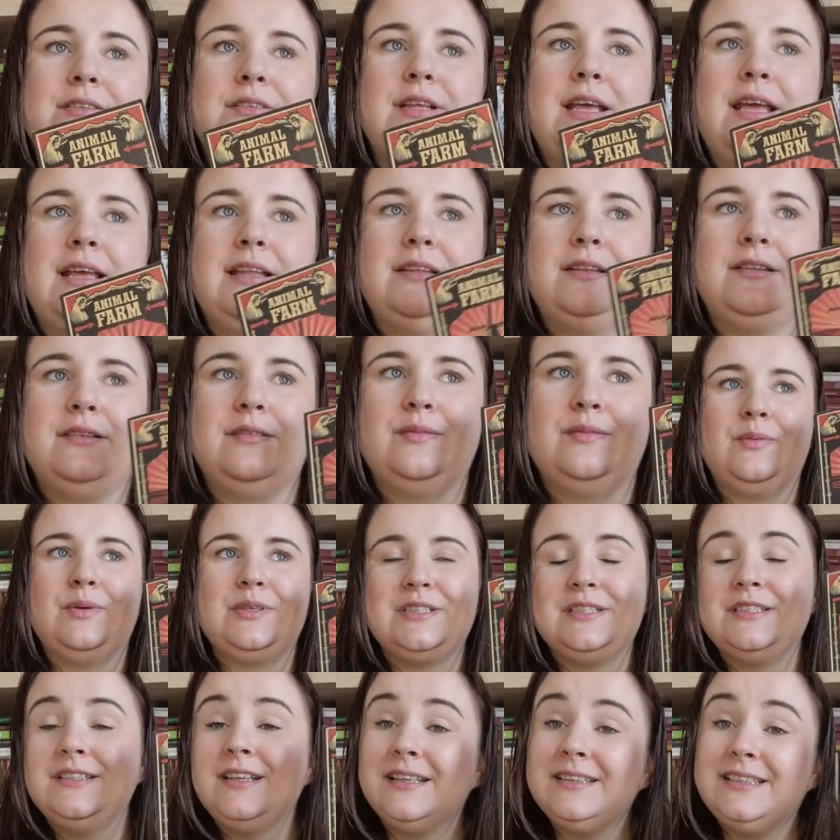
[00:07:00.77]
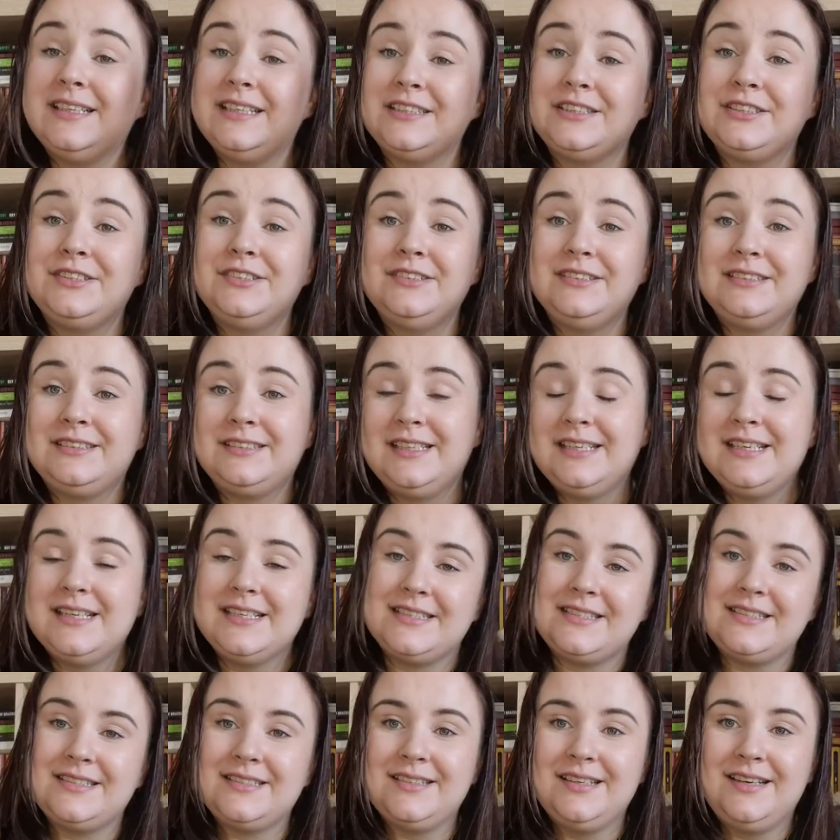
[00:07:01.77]
It was not as good
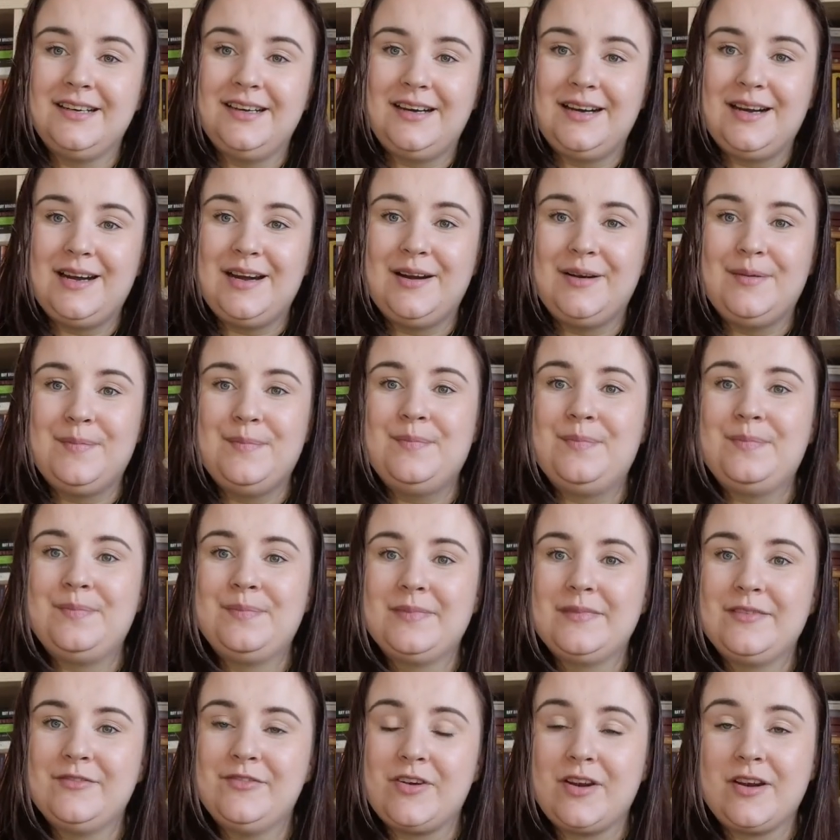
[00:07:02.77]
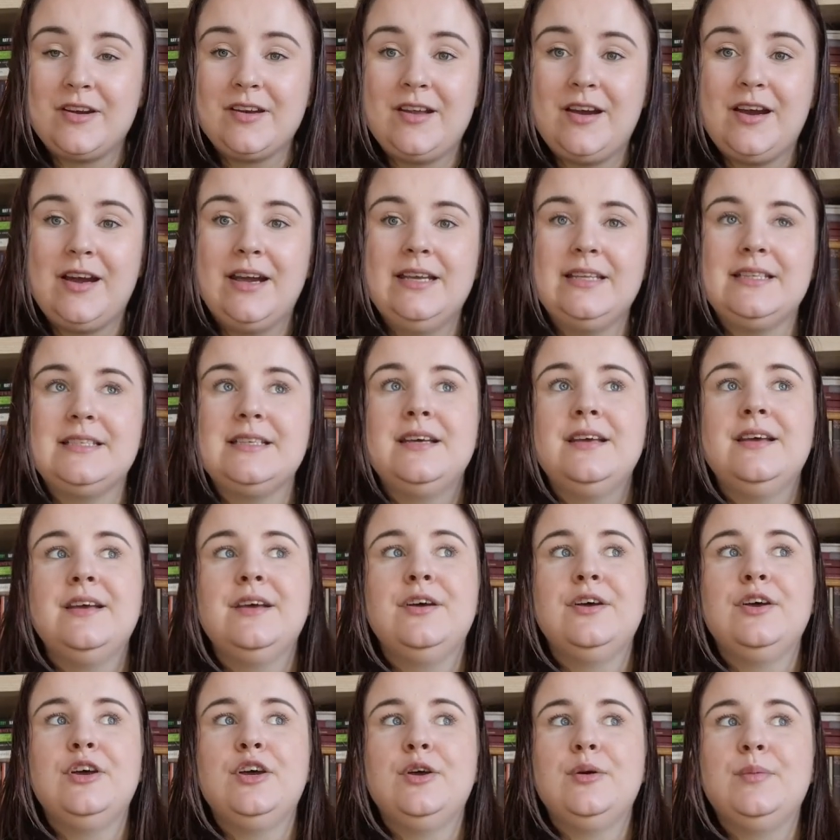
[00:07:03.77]
as Fahrenheit,
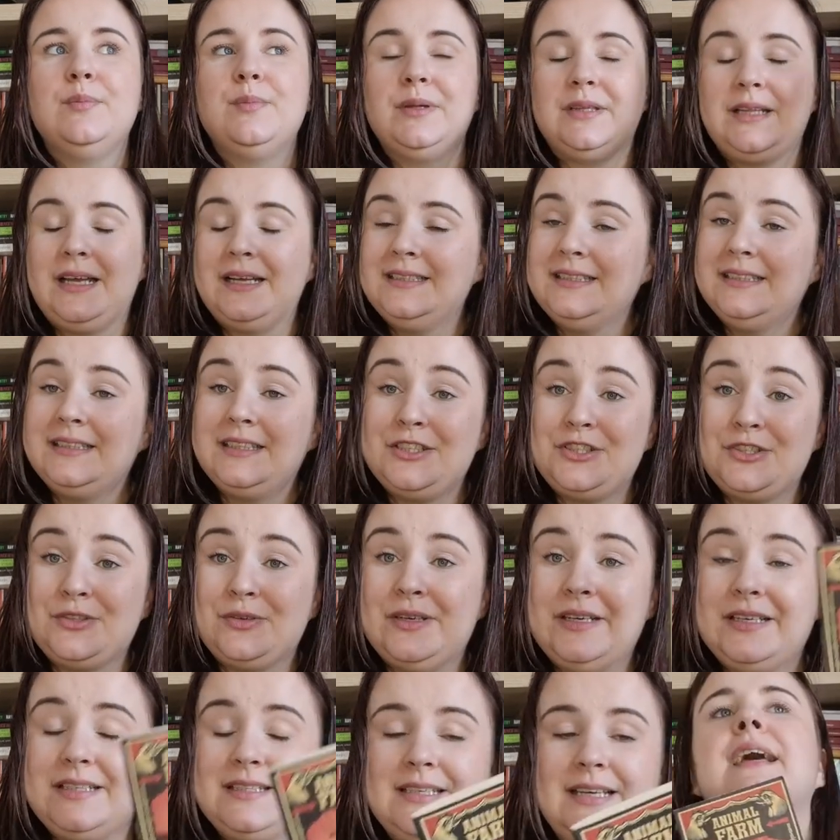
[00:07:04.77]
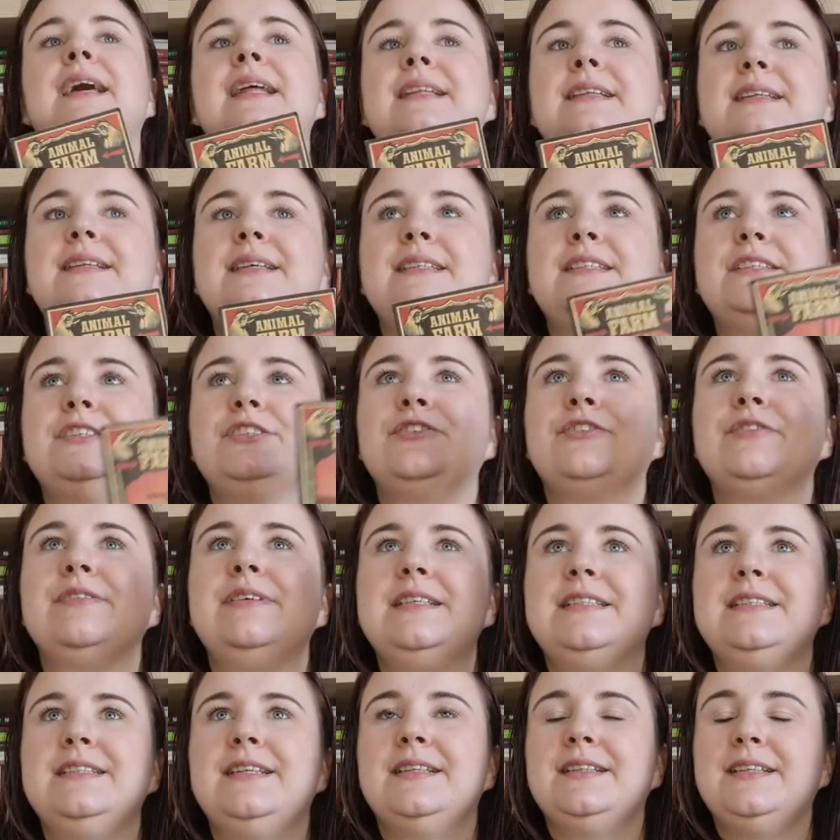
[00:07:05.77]
but I did enjoy it. And this story
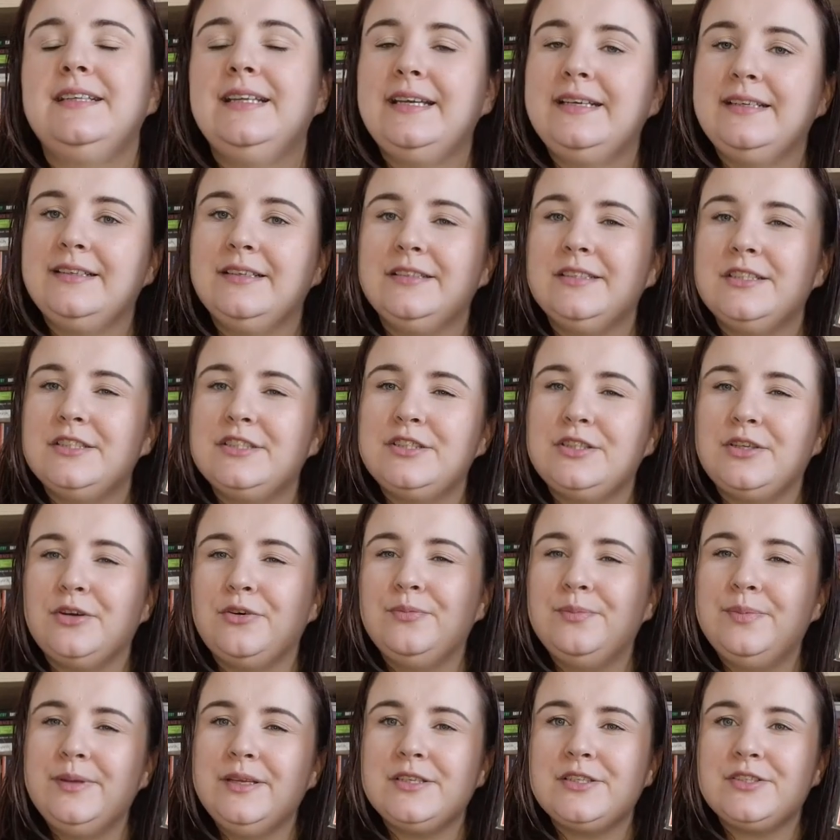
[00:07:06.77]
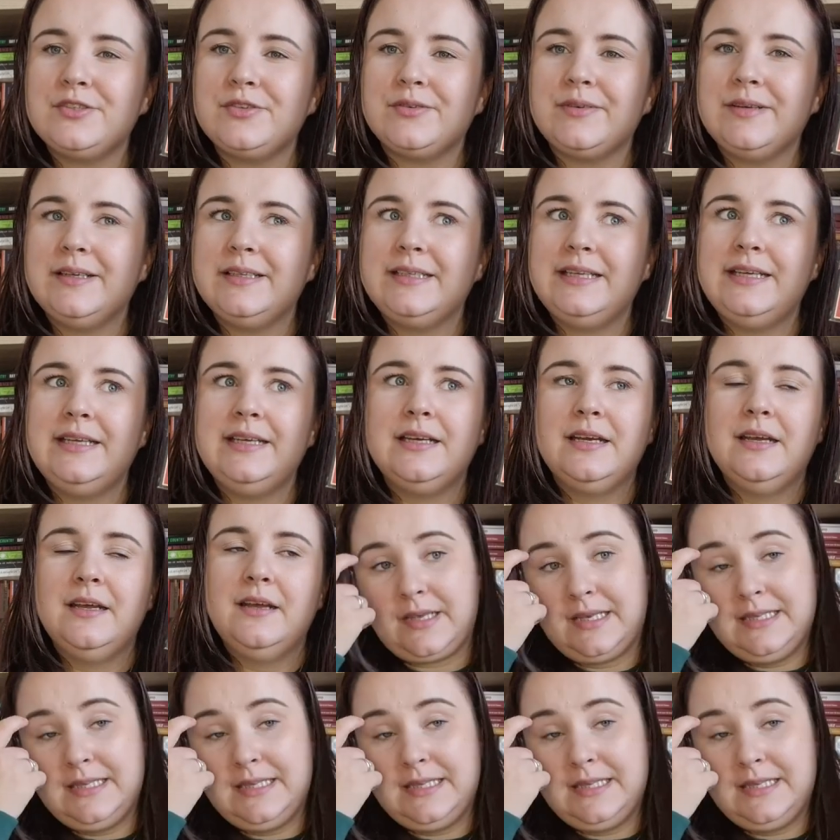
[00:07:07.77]
is not like a dystopian story, I think.